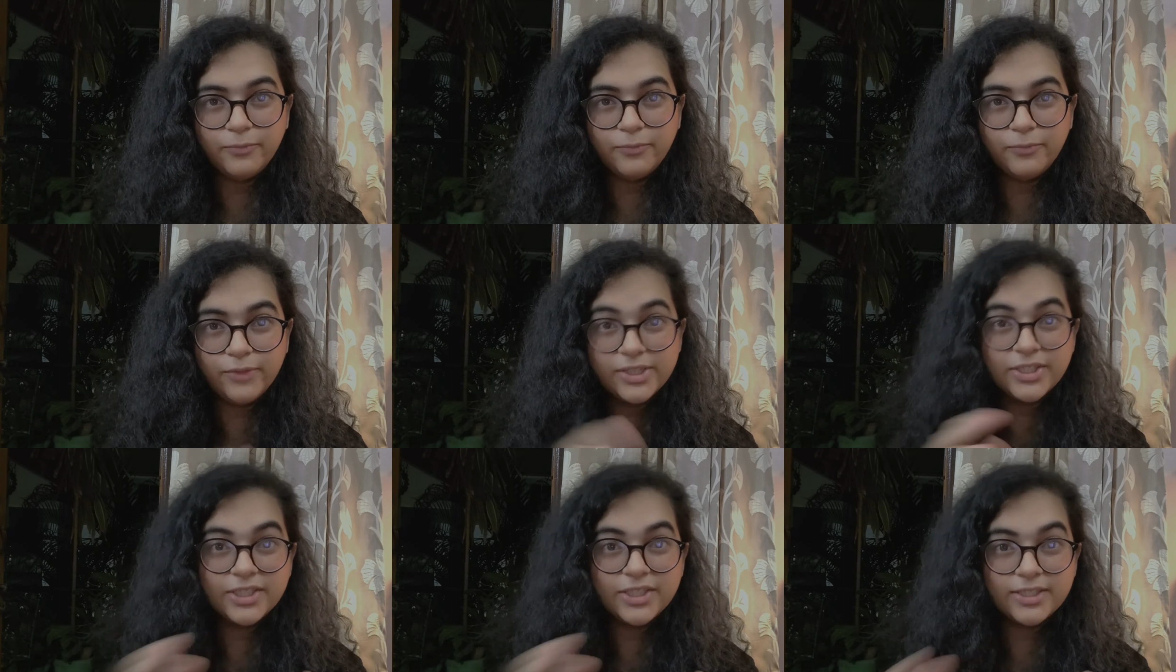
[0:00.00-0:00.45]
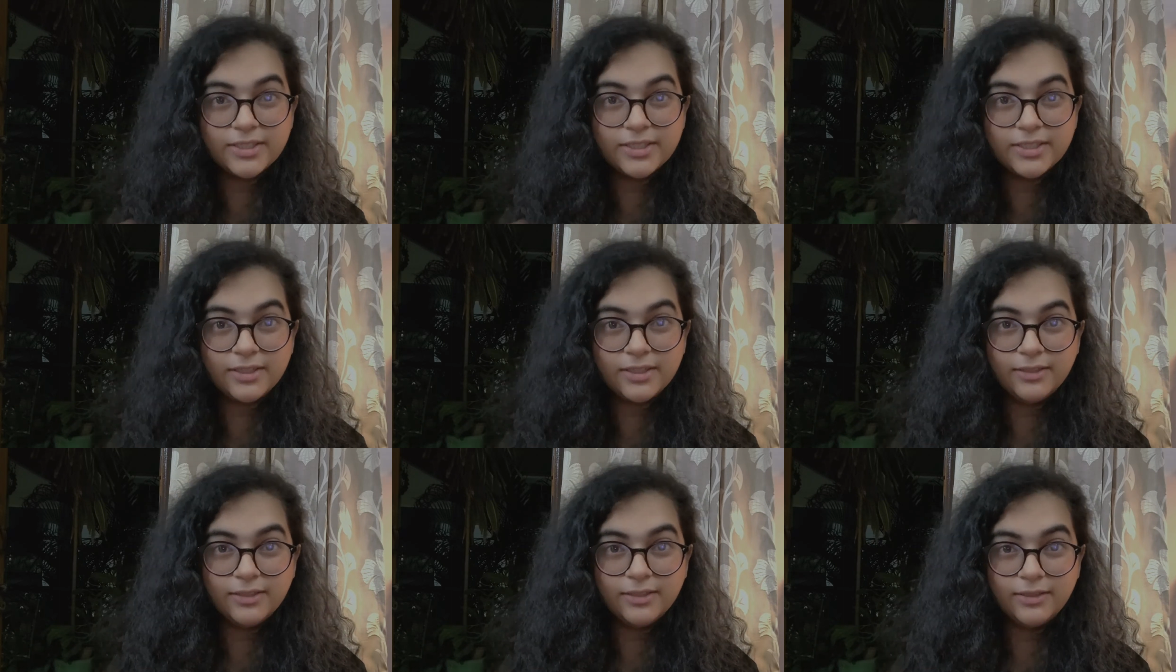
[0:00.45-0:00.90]
which is
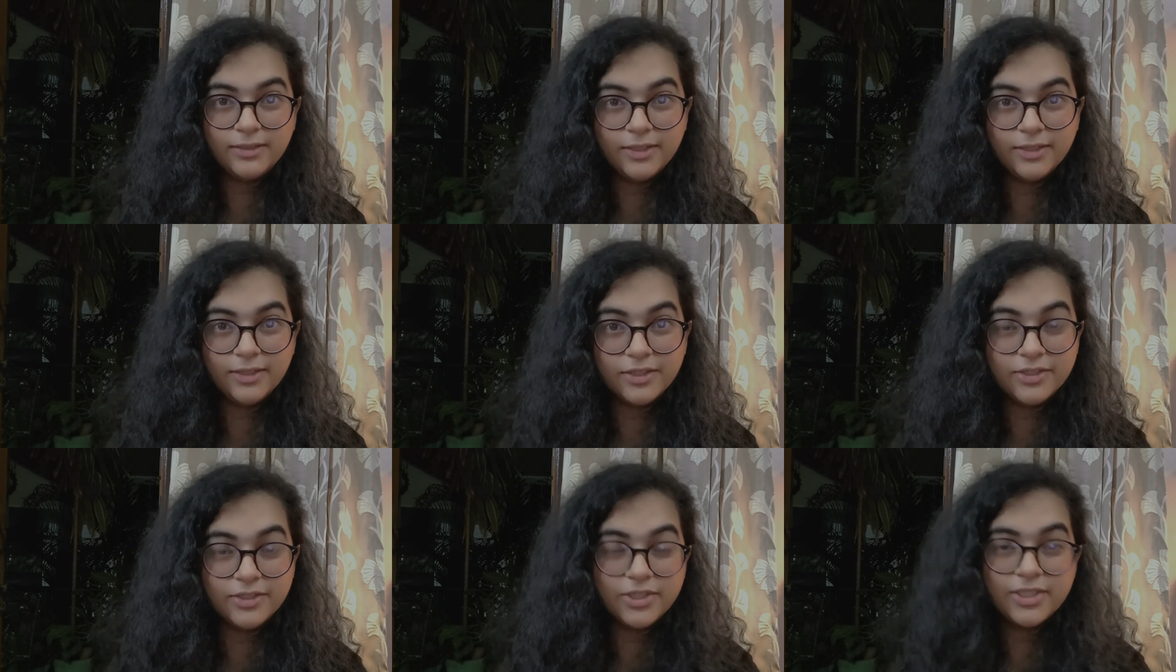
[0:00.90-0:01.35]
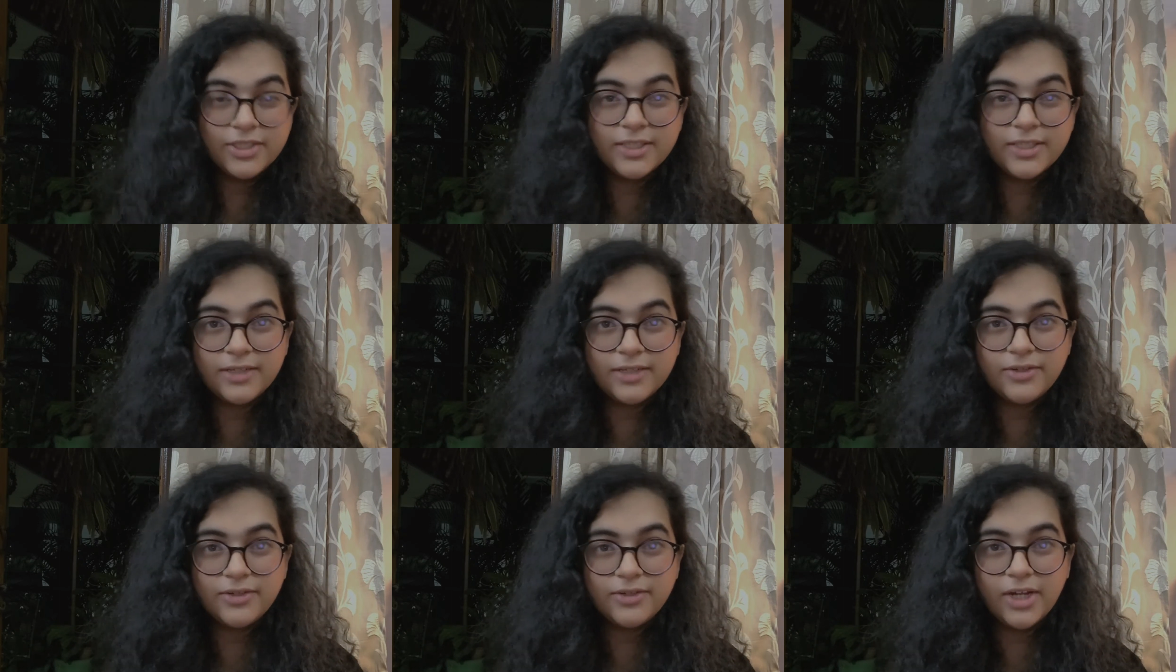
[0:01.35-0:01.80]
a Dungeons
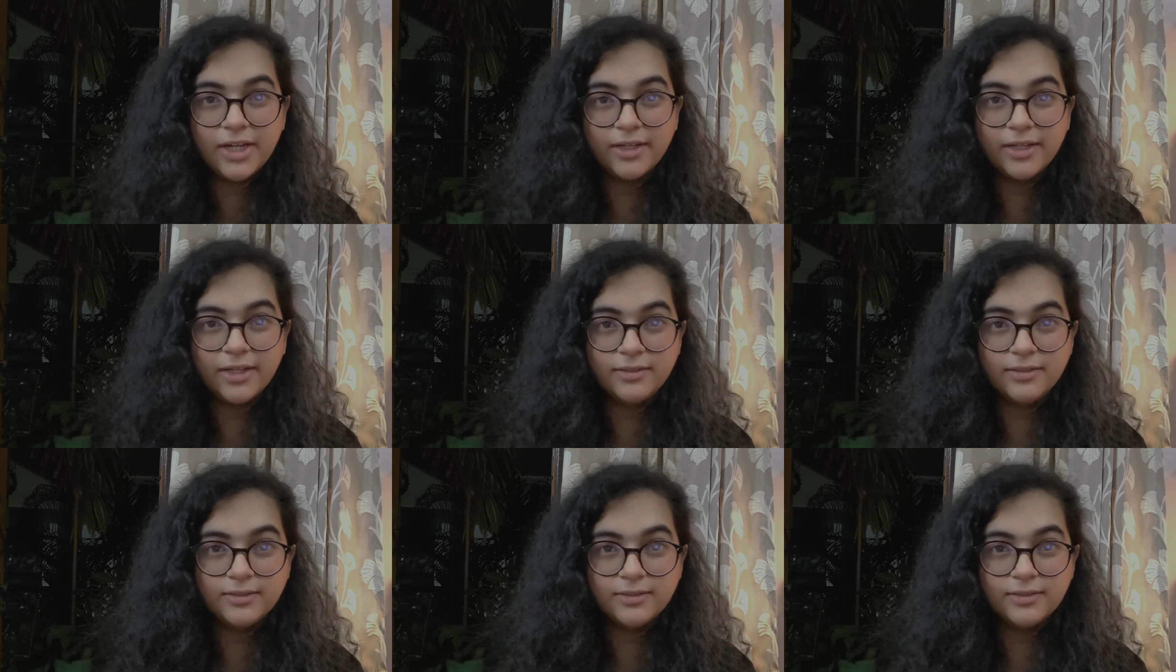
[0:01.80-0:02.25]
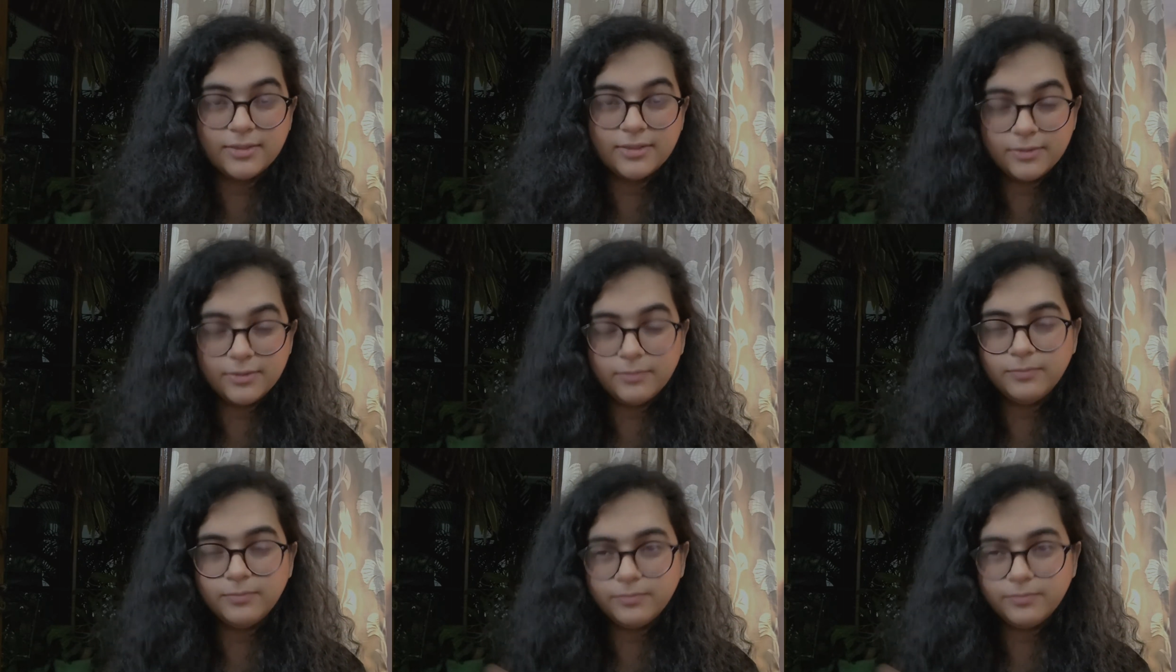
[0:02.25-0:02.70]
and
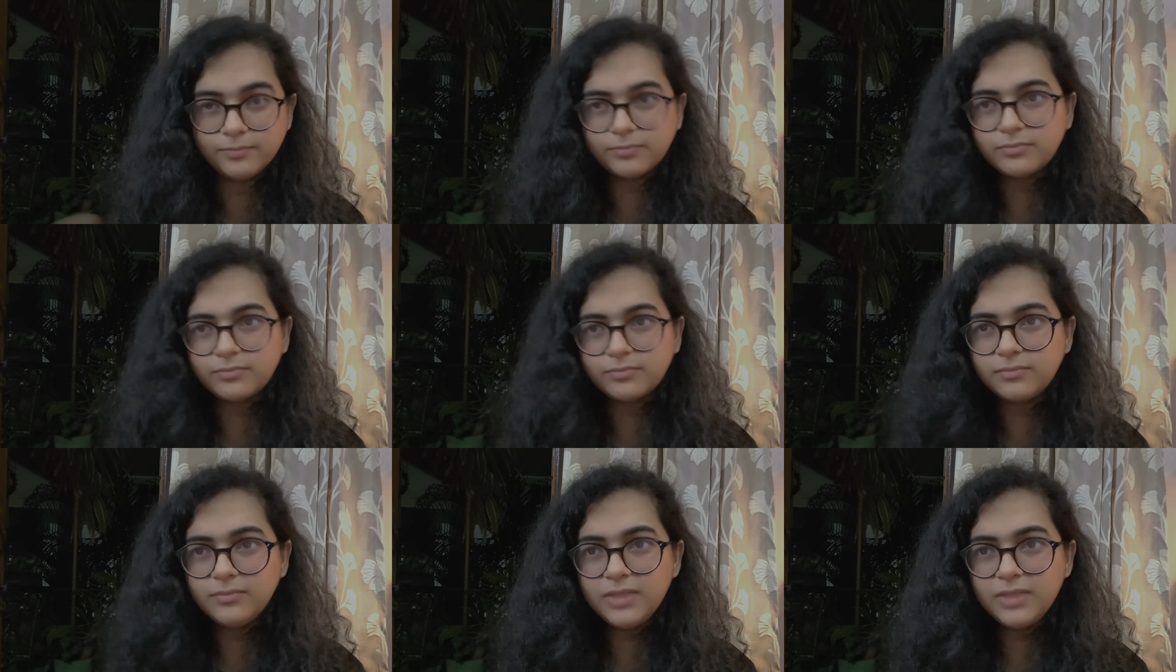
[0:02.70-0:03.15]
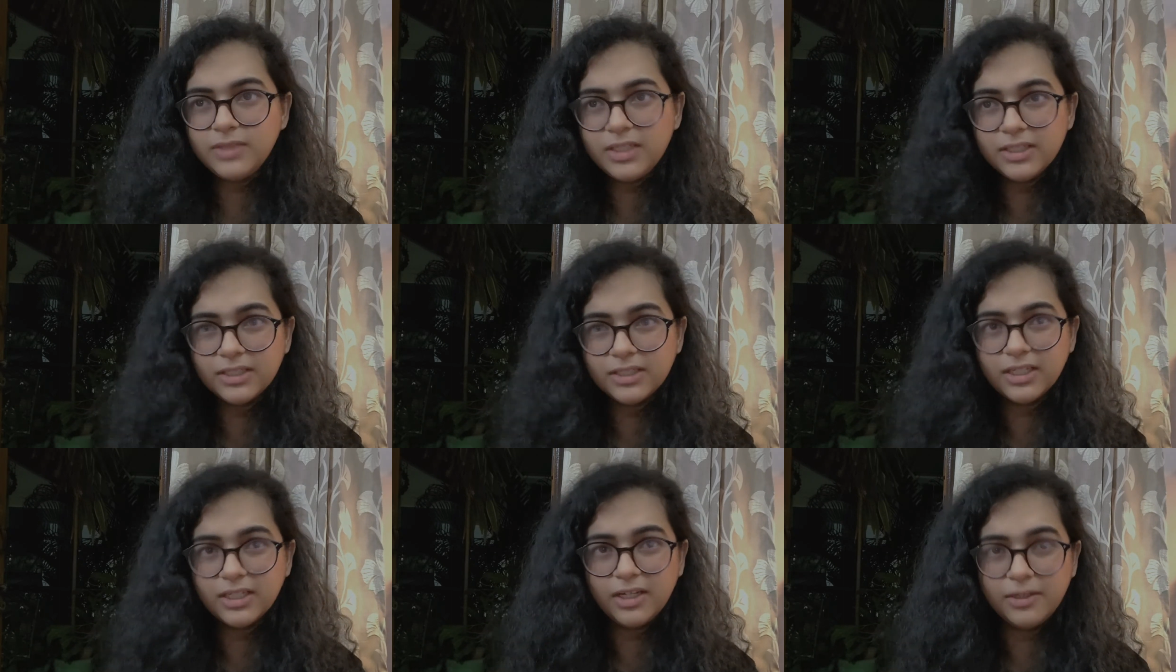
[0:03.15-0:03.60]
Dragons
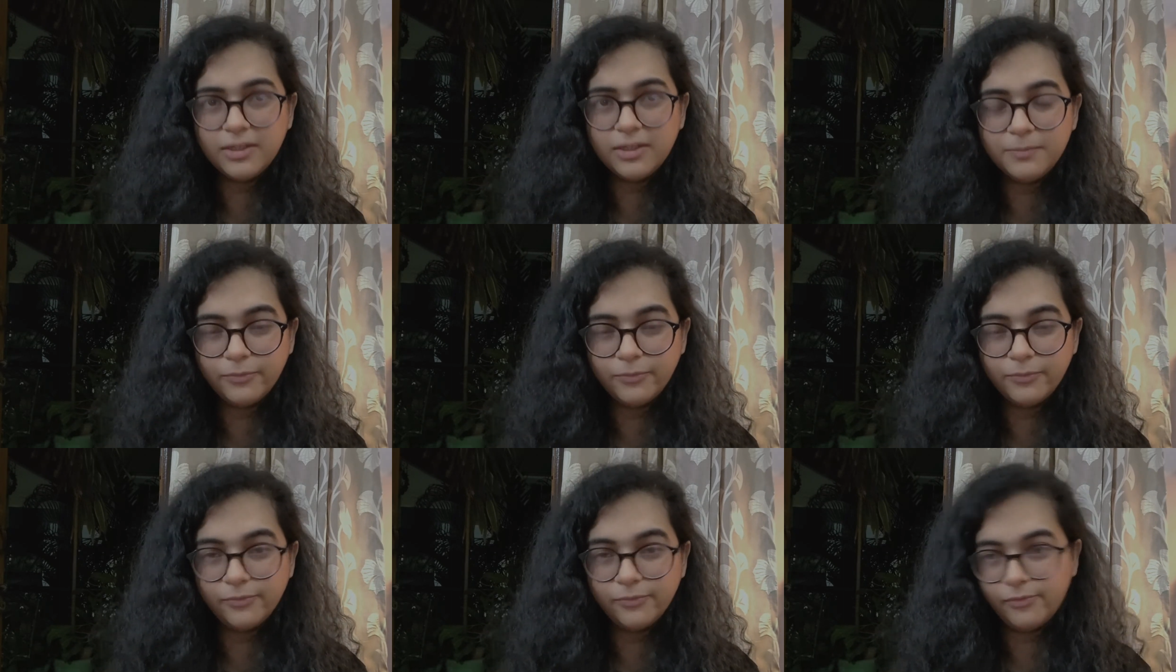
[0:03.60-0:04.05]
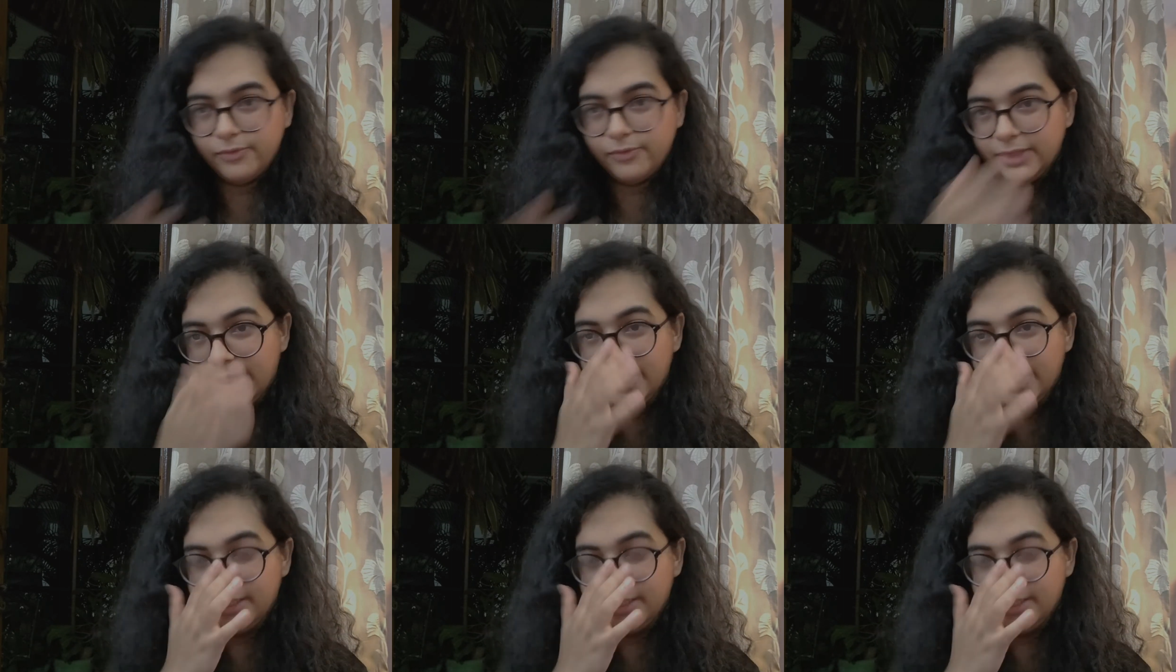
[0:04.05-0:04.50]
club
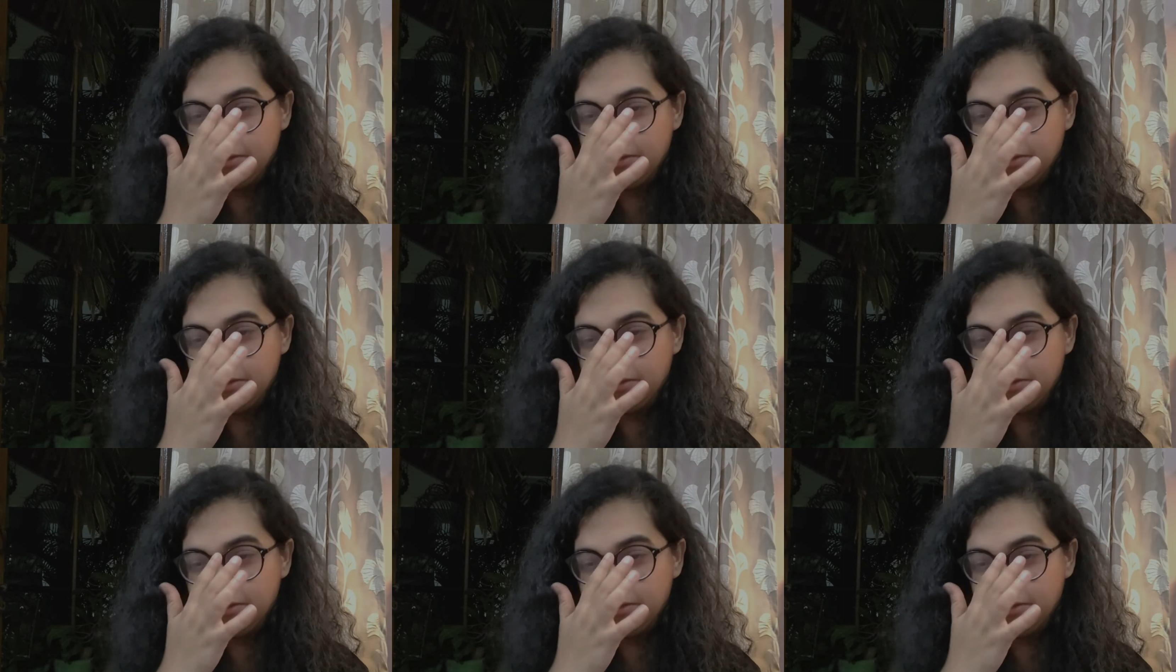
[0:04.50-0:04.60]
that